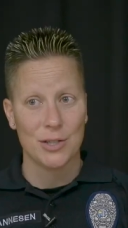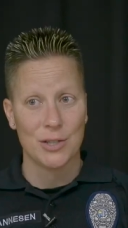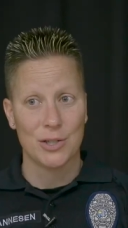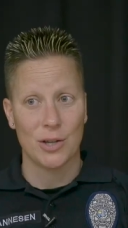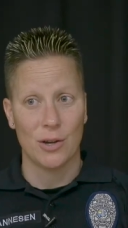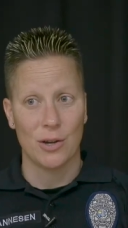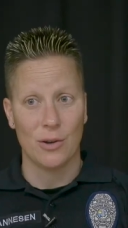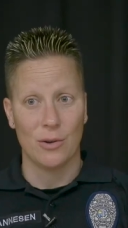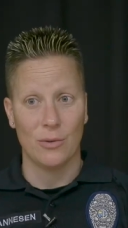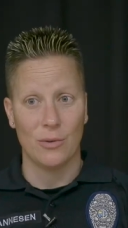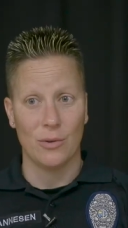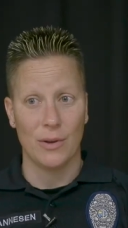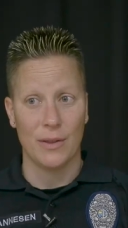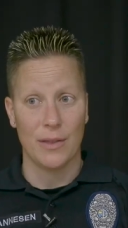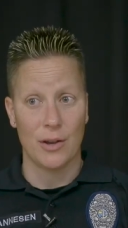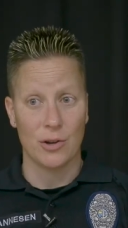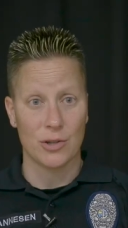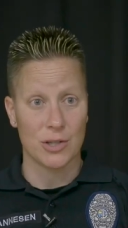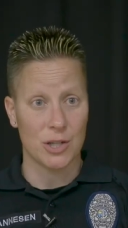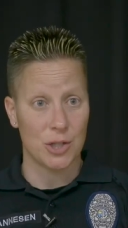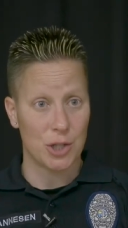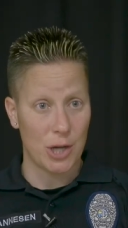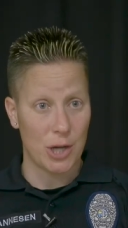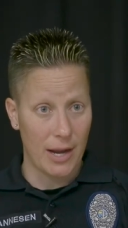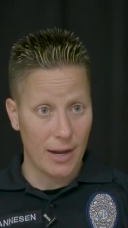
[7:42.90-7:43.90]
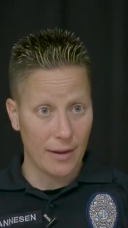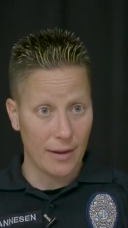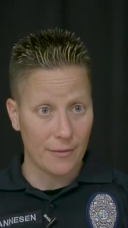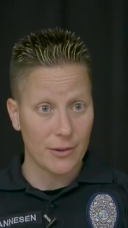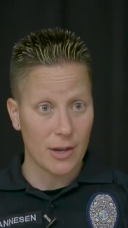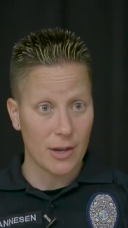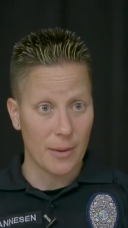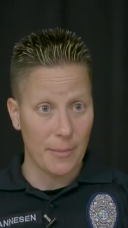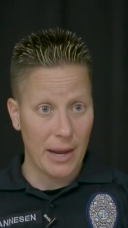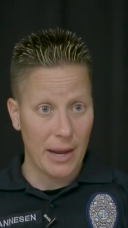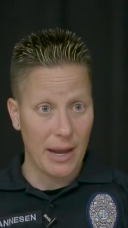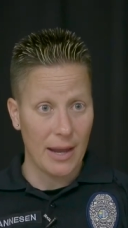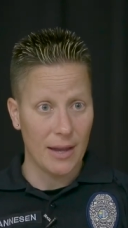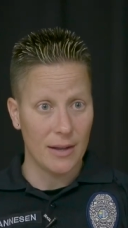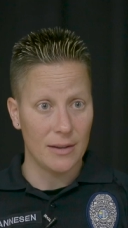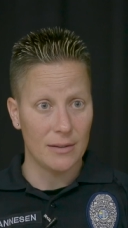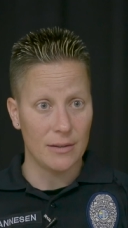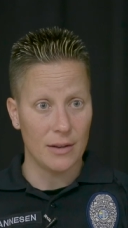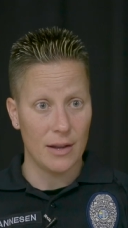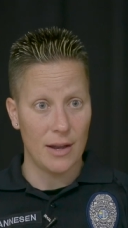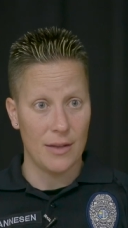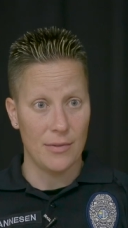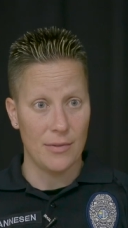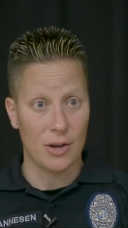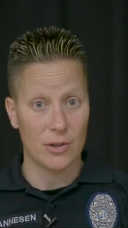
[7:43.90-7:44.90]
So there's a chain of
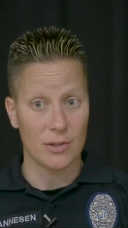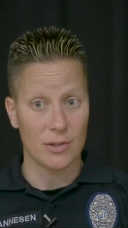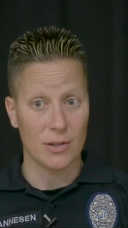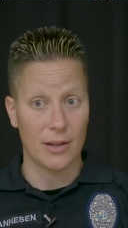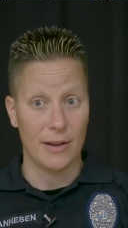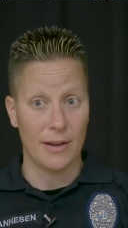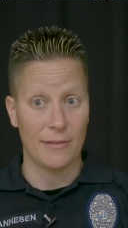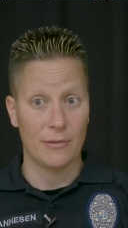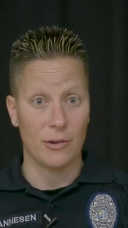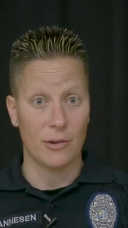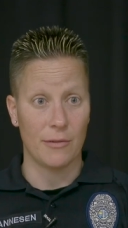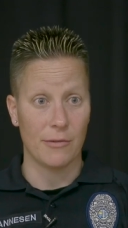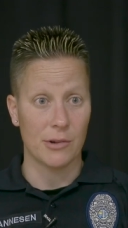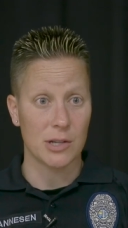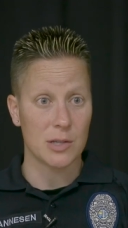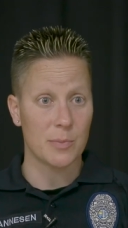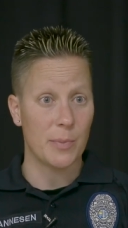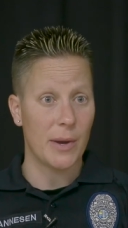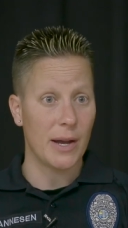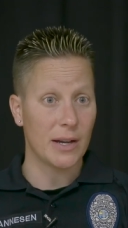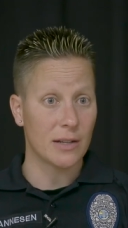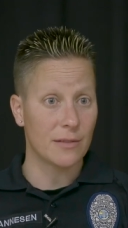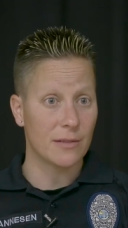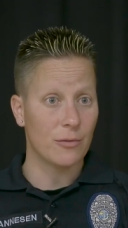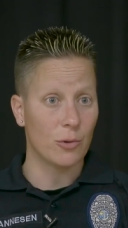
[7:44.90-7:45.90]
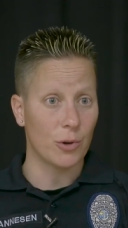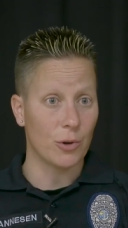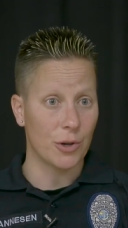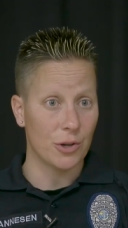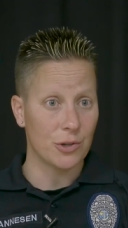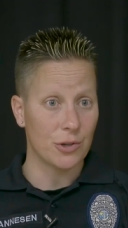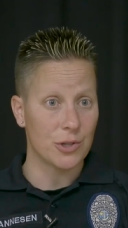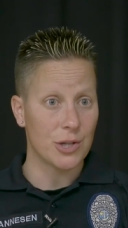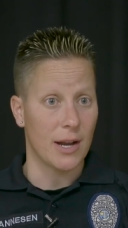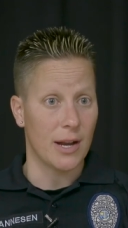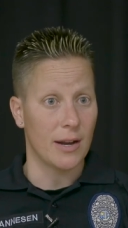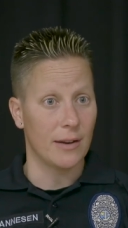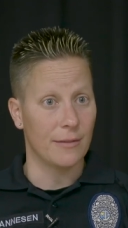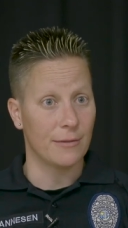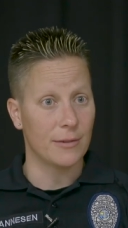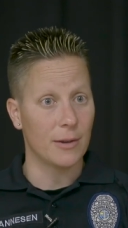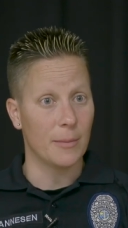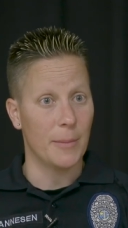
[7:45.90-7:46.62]
command and there's a level of respect for your chain of